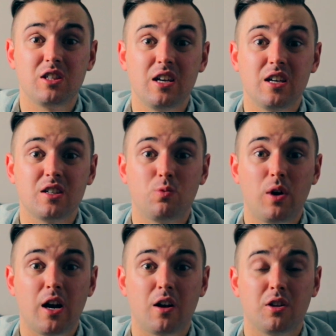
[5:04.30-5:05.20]
things
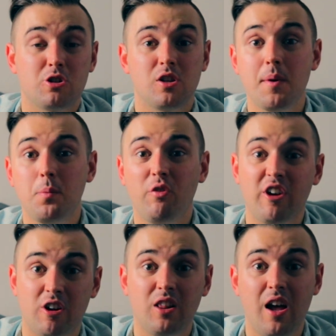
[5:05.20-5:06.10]
where there's some people
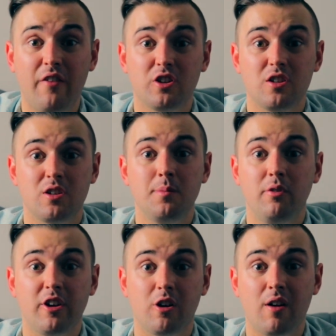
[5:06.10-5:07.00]
very left, some
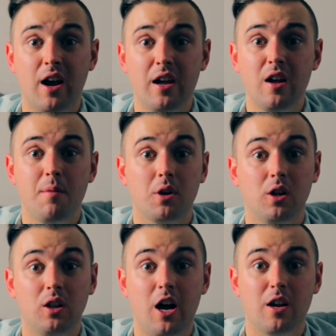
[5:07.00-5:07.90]
people very right, but a
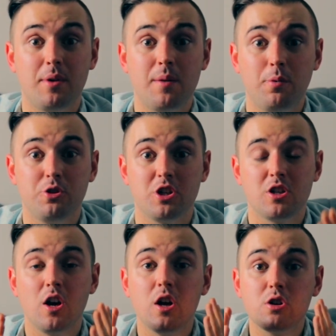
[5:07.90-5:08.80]
lot of people
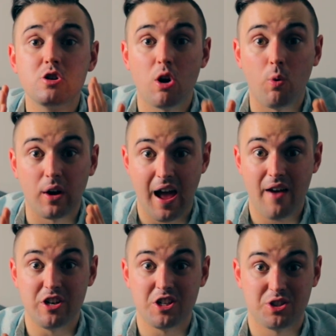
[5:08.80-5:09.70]
just don't want to
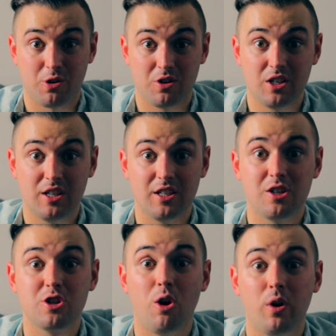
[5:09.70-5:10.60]
have any certainty, and
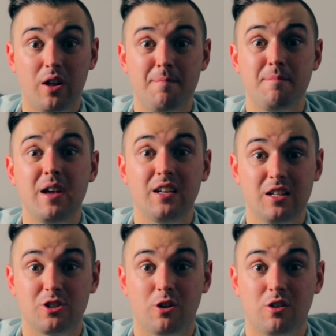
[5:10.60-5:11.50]
they don't want to admit
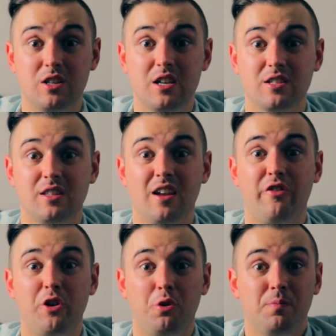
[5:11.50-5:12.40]
any certainty because then they
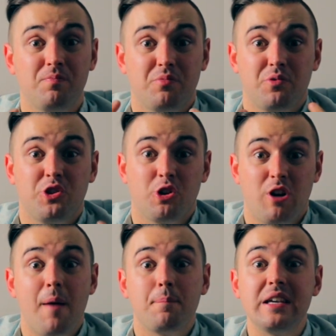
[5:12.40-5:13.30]
feel they're
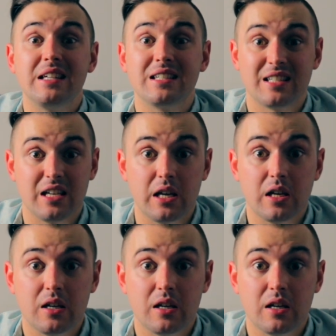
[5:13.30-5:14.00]
not PC.